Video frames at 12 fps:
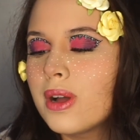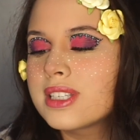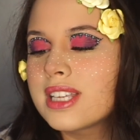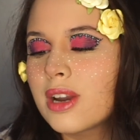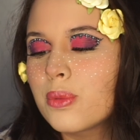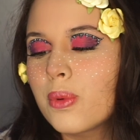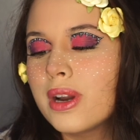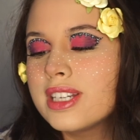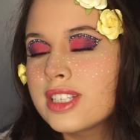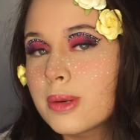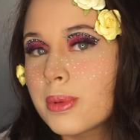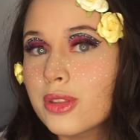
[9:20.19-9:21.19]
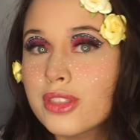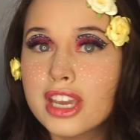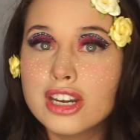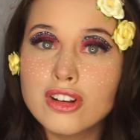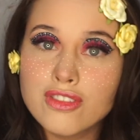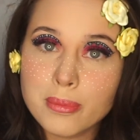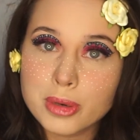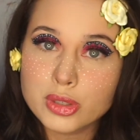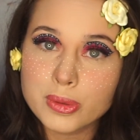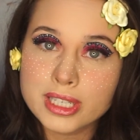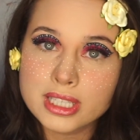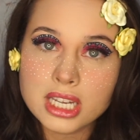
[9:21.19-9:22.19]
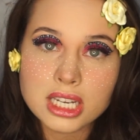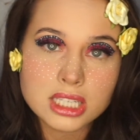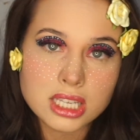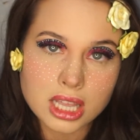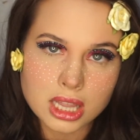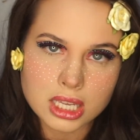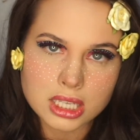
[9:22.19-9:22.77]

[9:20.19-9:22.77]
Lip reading: said, when is your birthday? November 26th.